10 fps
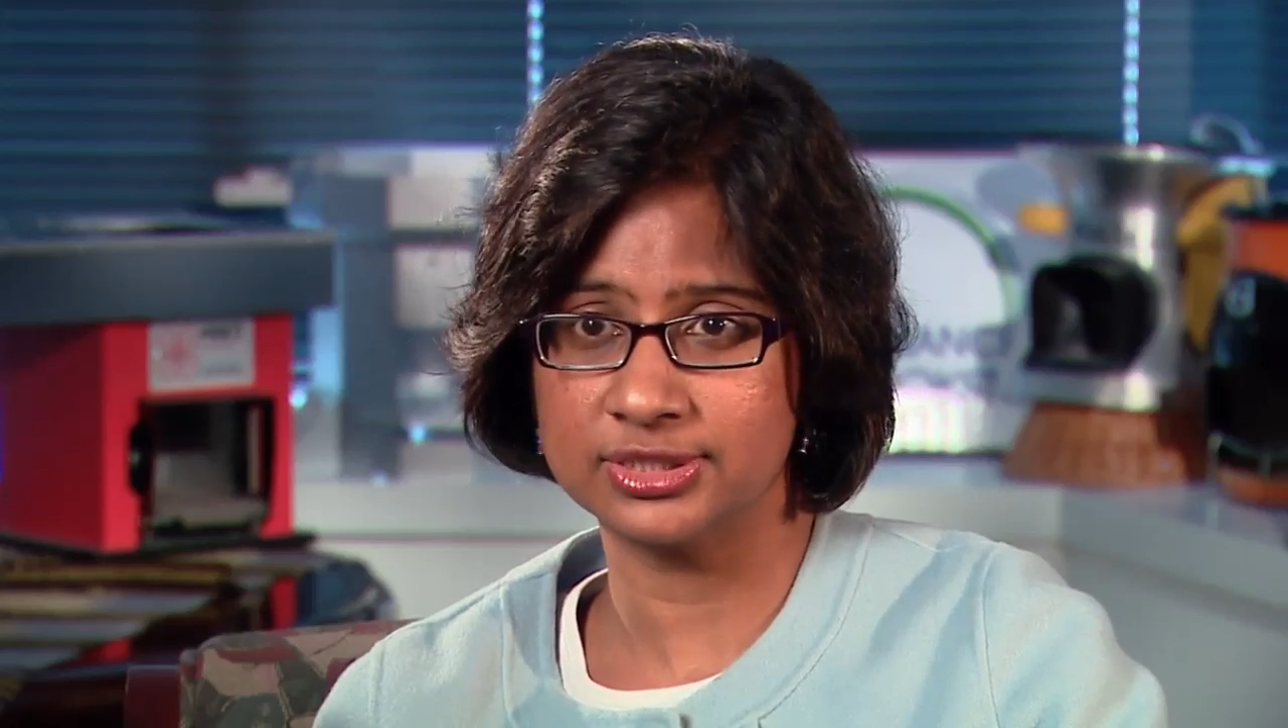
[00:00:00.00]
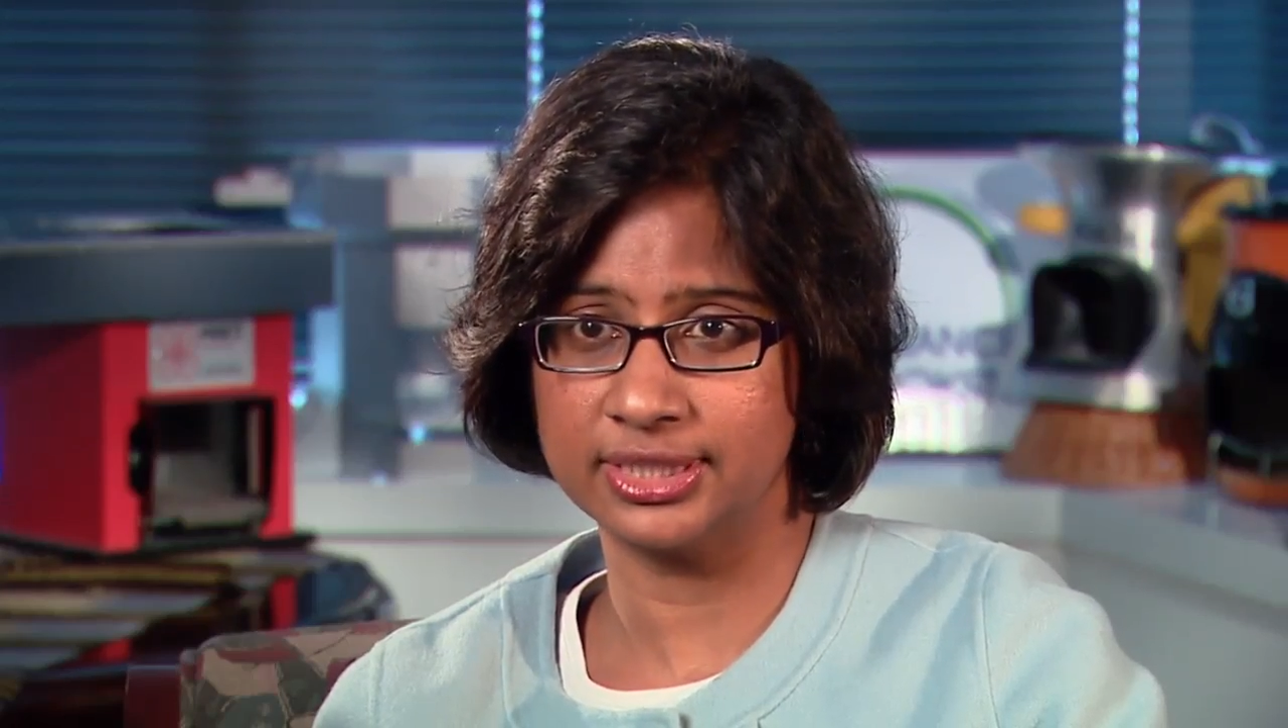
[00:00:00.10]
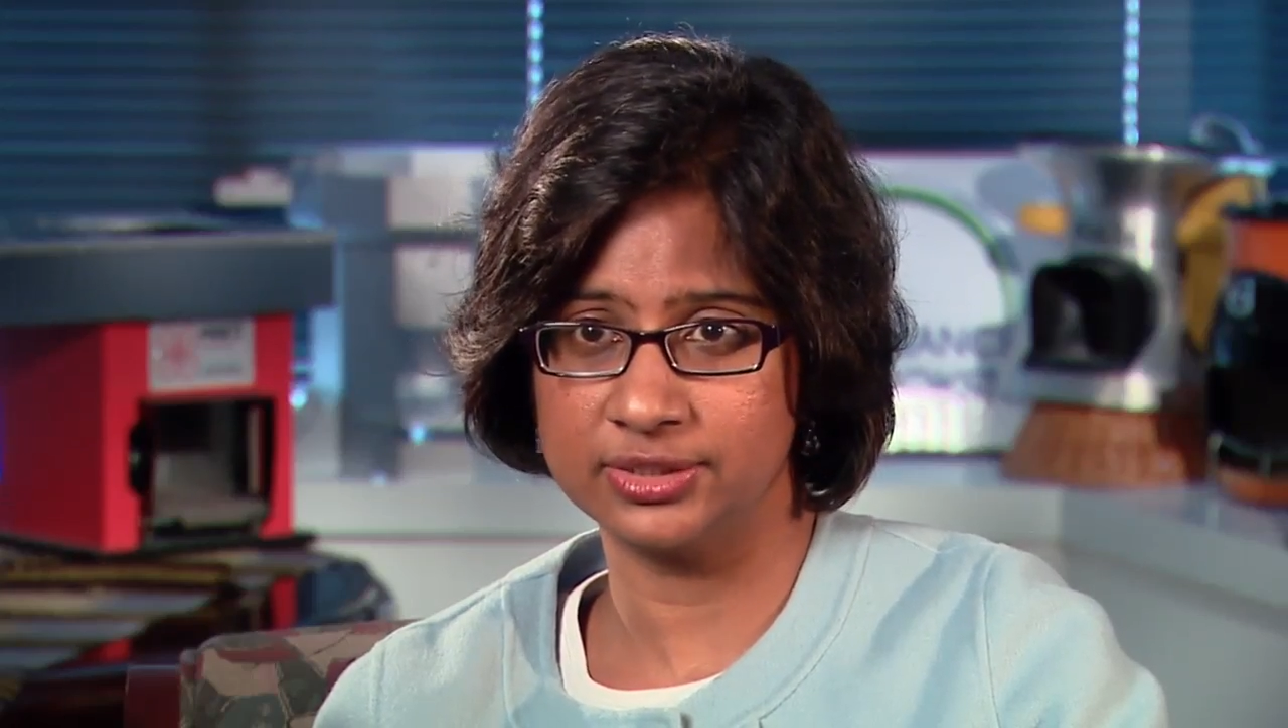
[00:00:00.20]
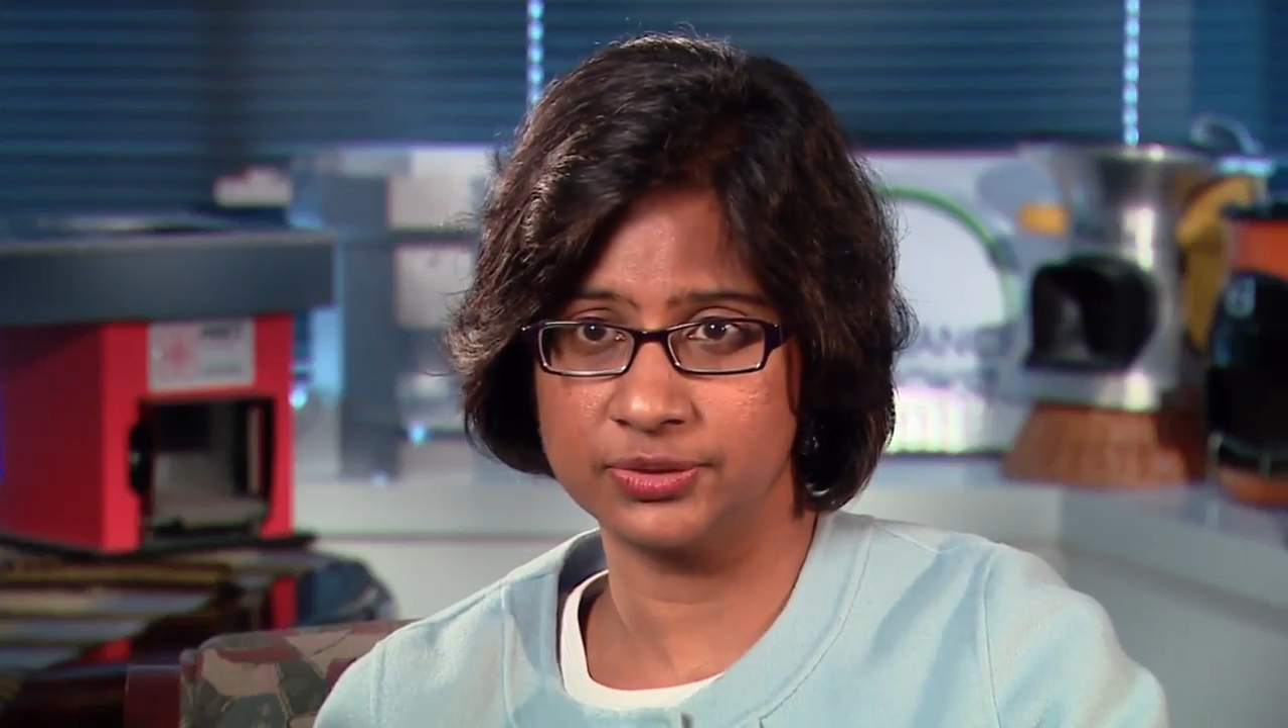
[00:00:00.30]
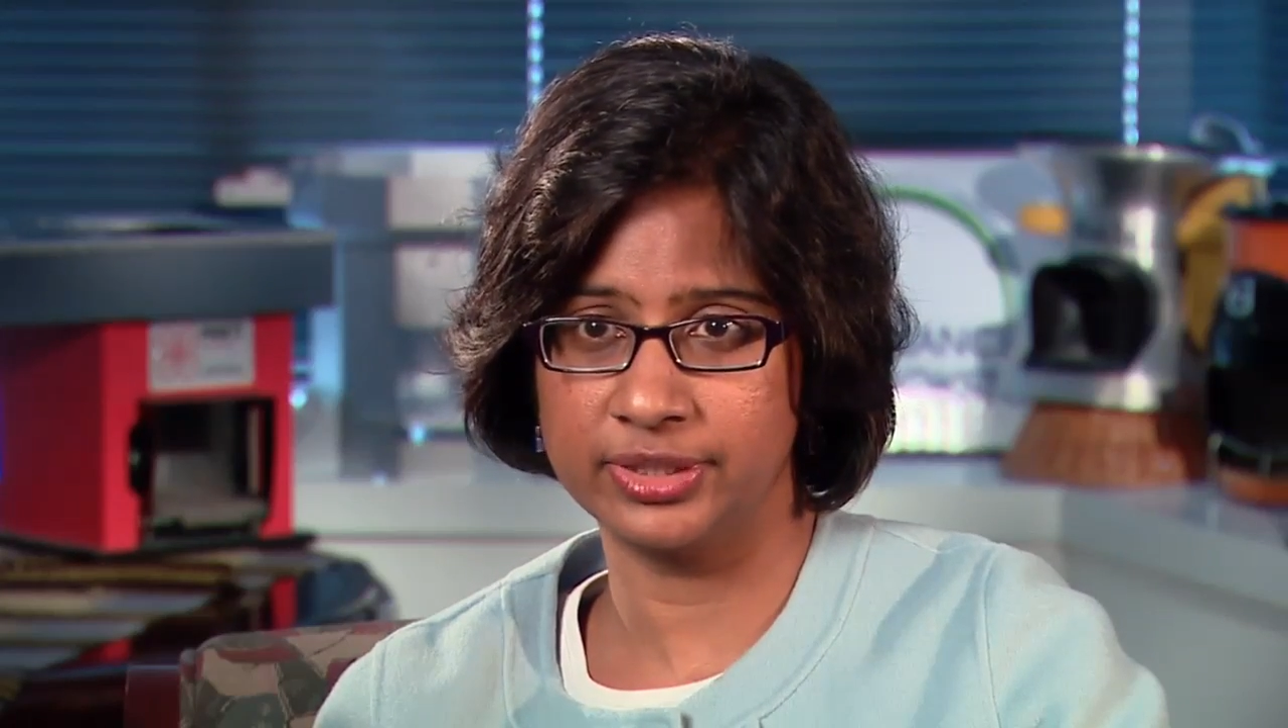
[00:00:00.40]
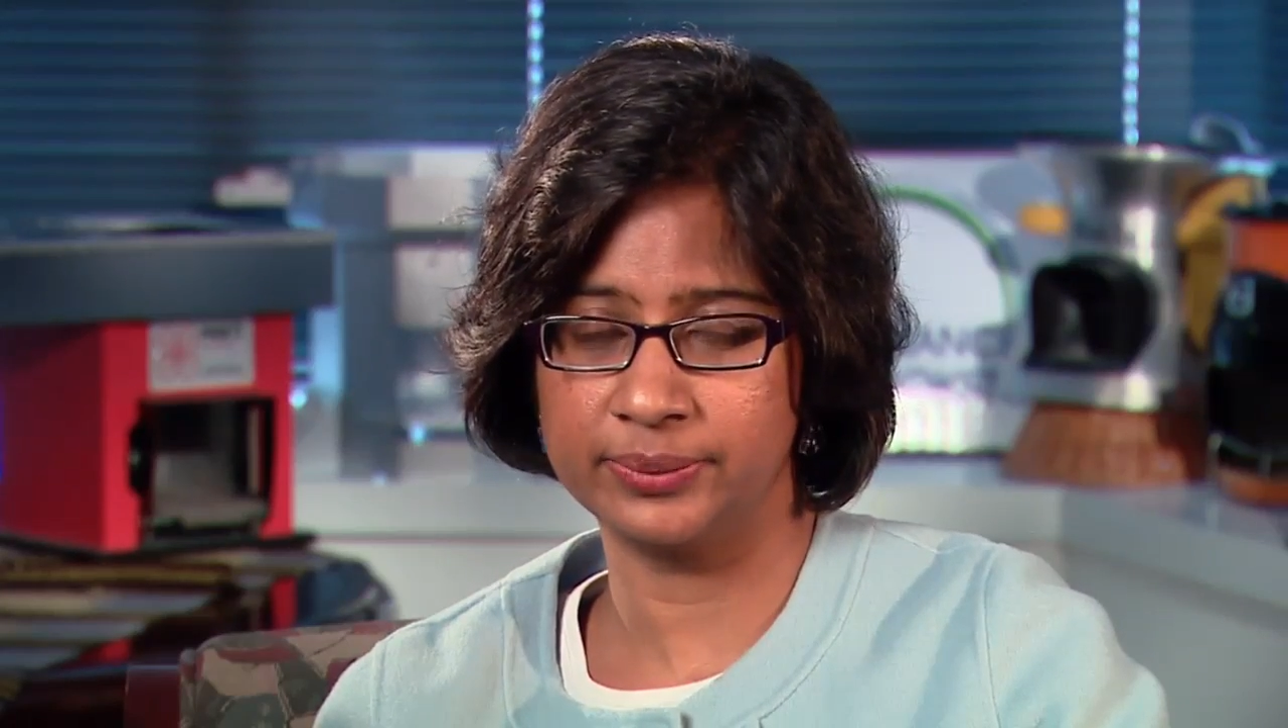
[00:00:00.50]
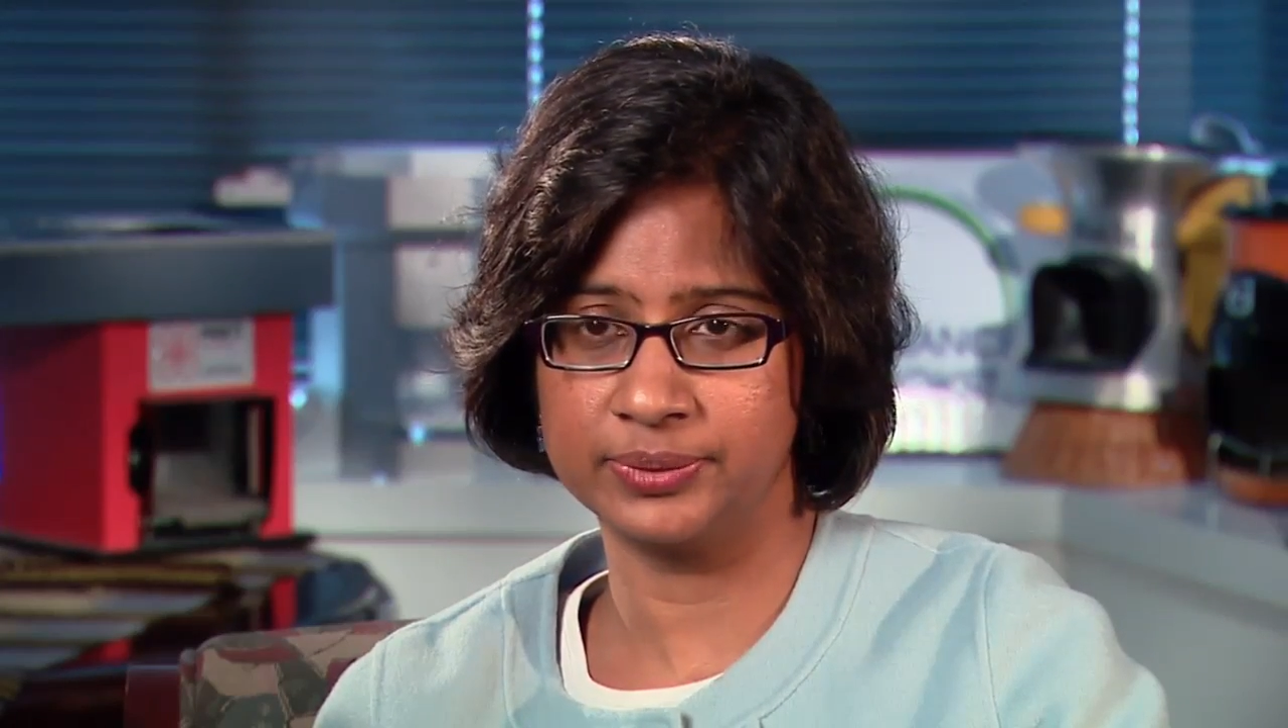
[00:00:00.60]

to indoor air